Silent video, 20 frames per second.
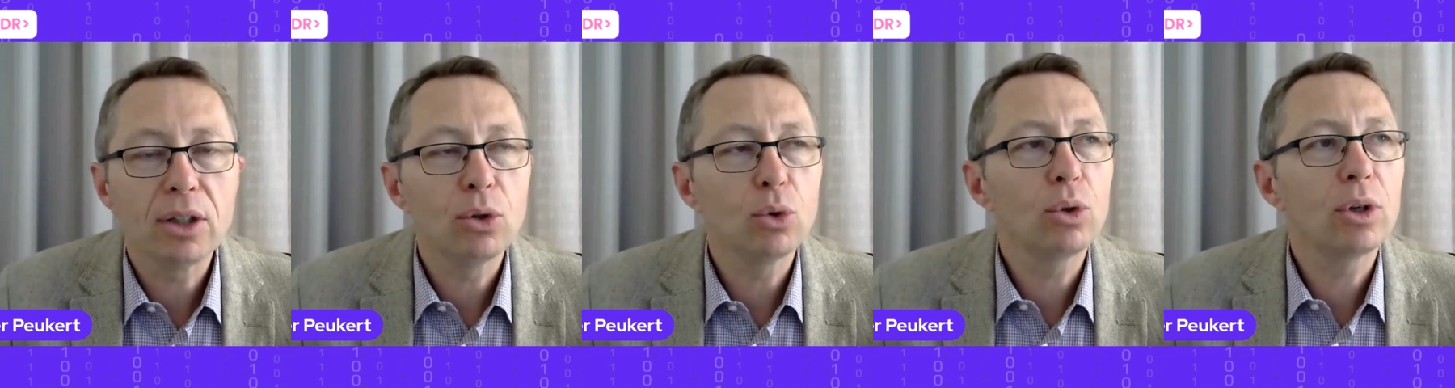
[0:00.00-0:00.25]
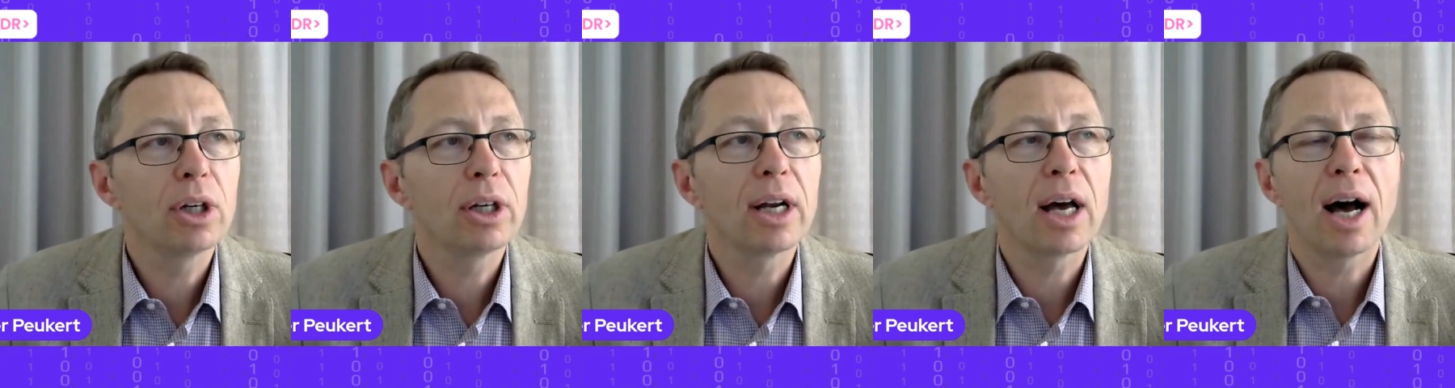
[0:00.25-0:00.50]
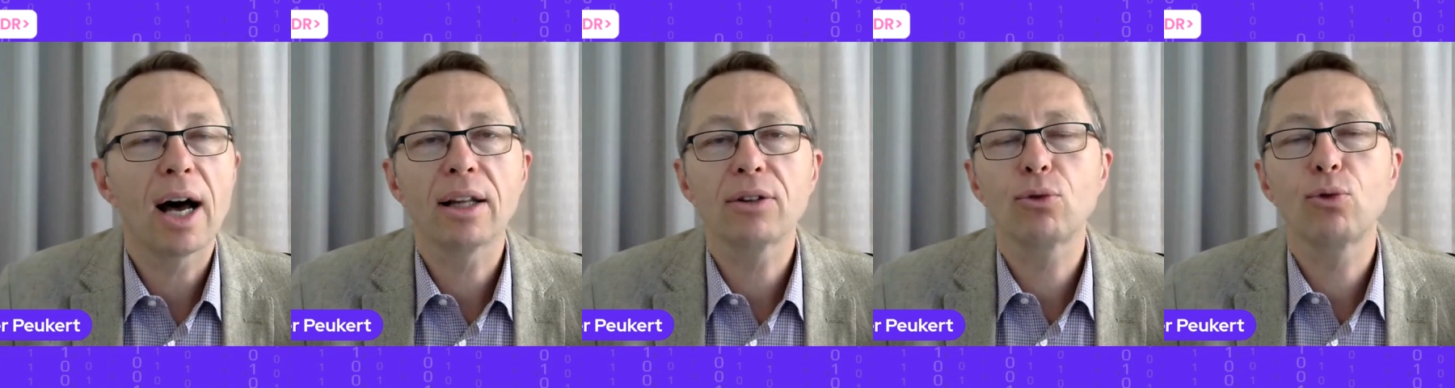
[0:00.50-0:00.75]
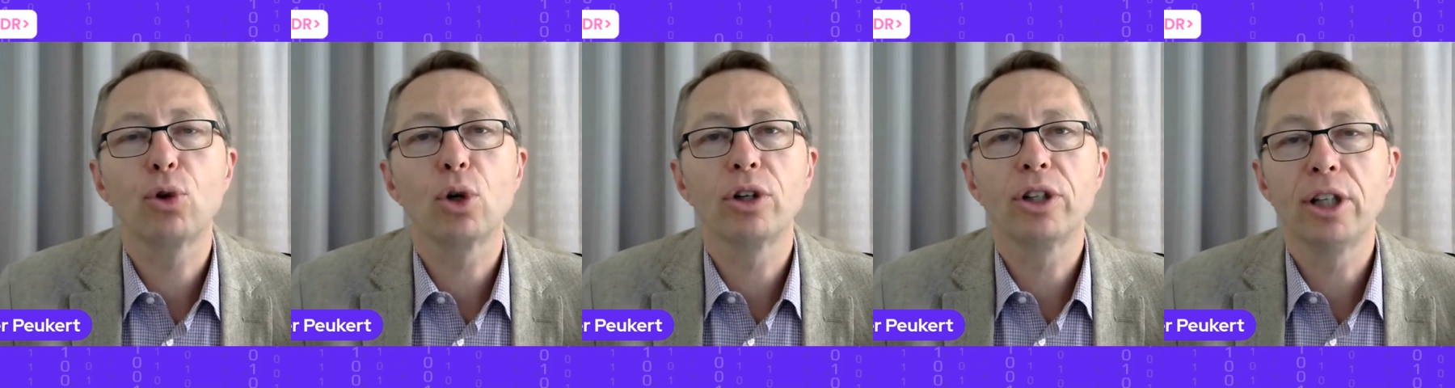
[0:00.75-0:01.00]
you can ask
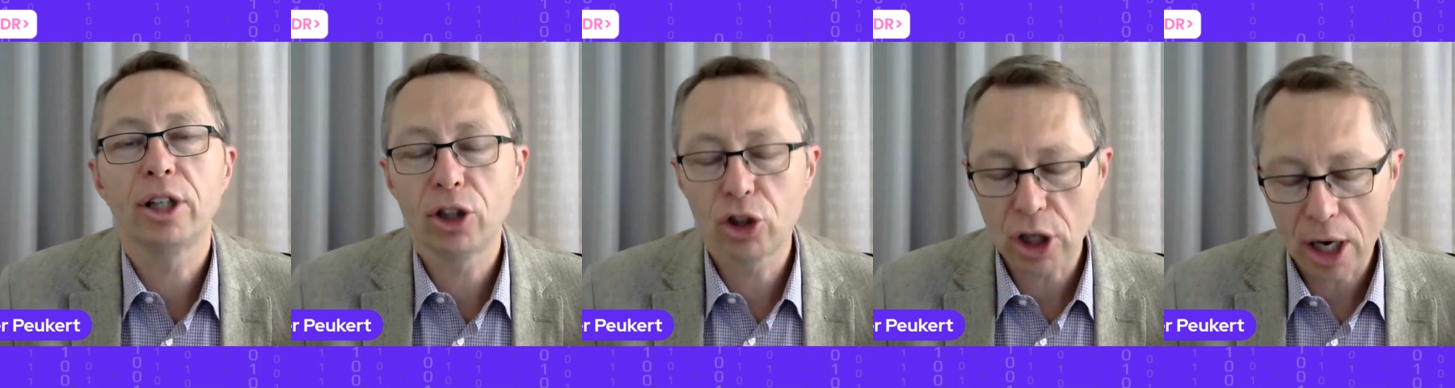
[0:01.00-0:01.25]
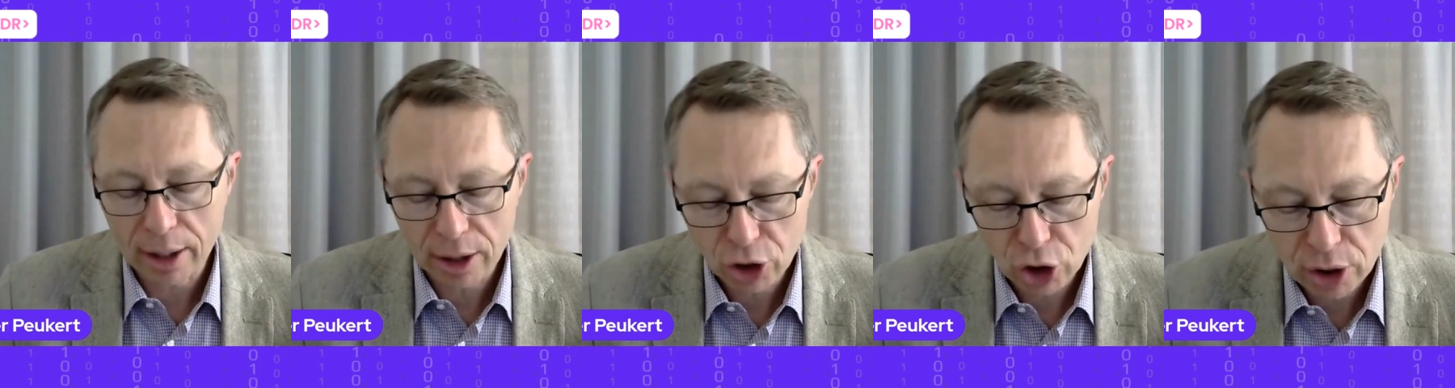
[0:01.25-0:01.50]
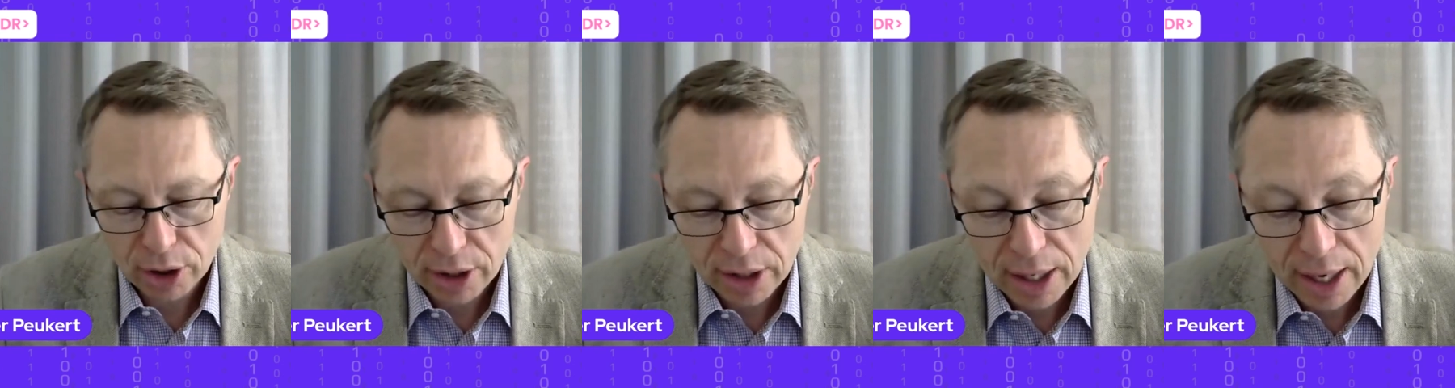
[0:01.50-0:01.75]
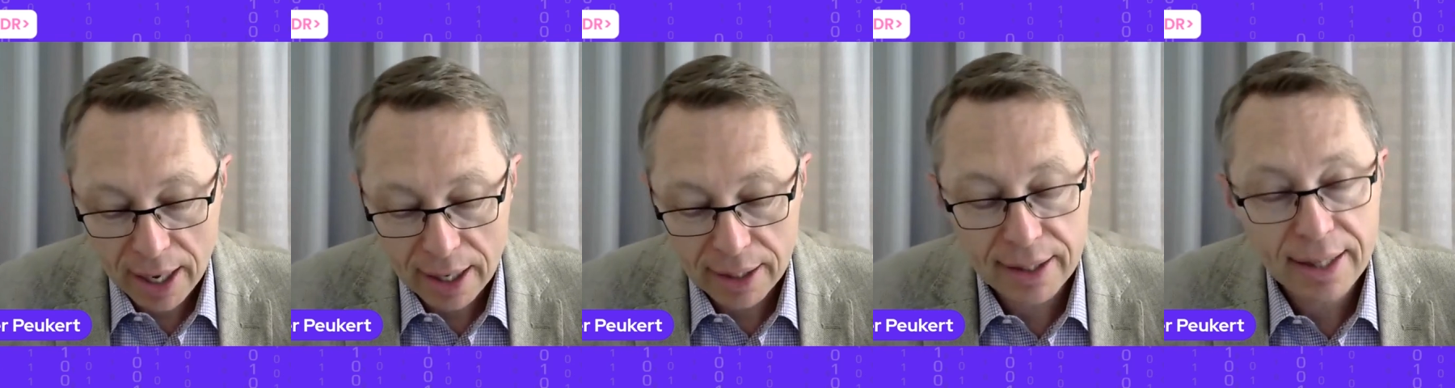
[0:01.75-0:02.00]
for an
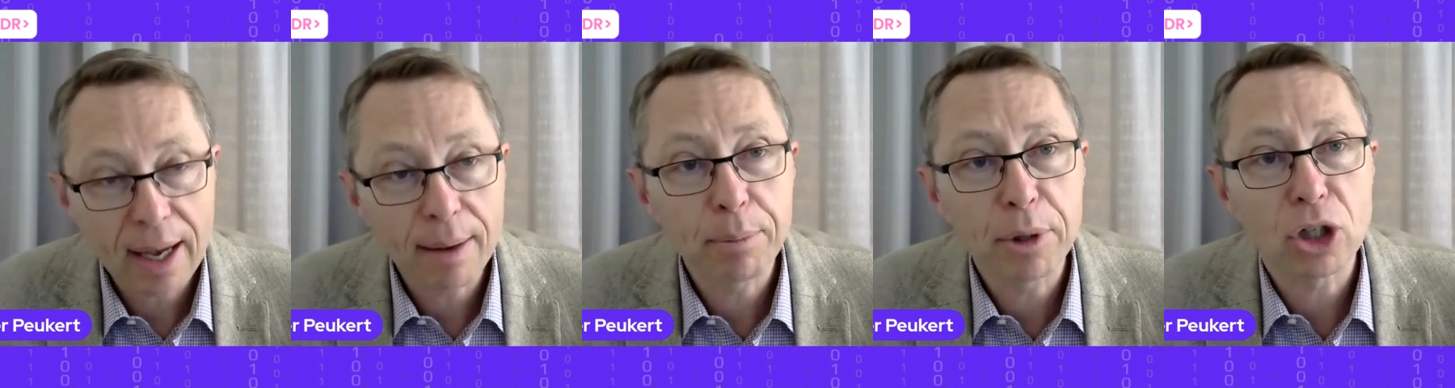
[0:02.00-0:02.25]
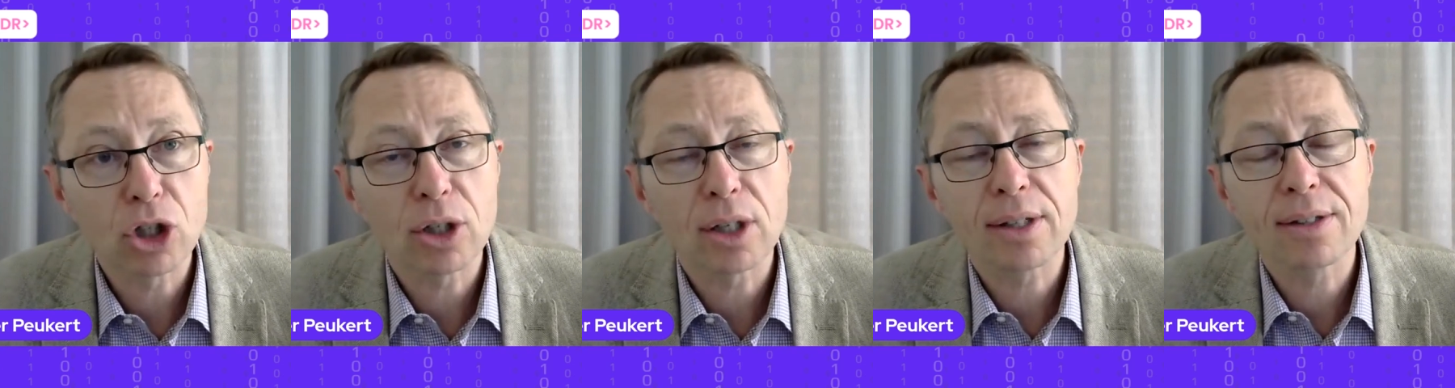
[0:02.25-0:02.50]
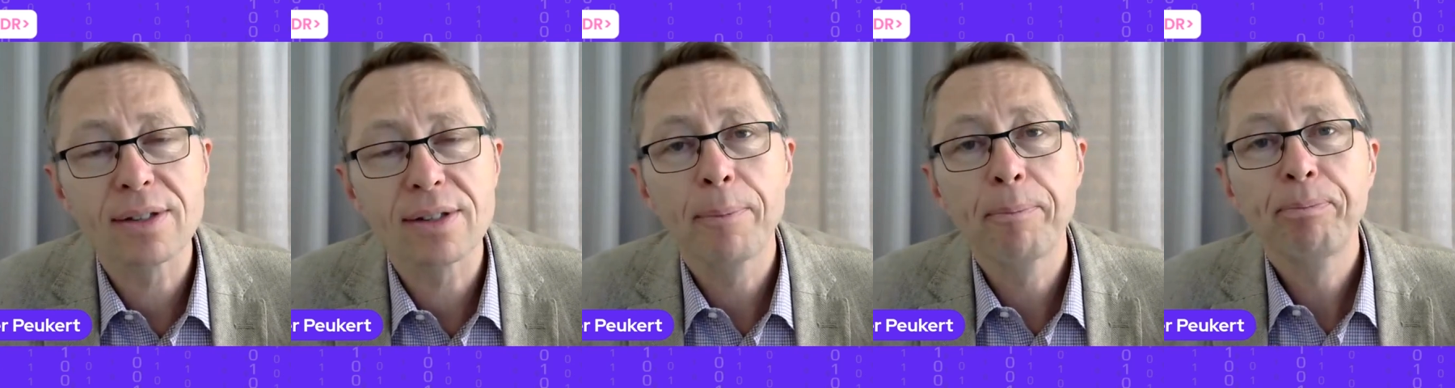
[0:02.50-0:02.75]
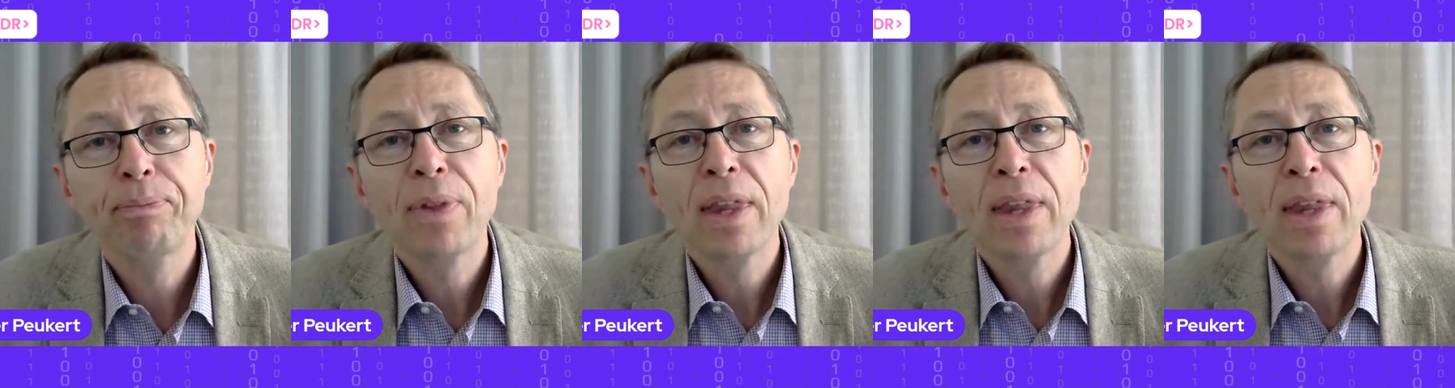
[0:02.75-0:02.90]
injunction and damages.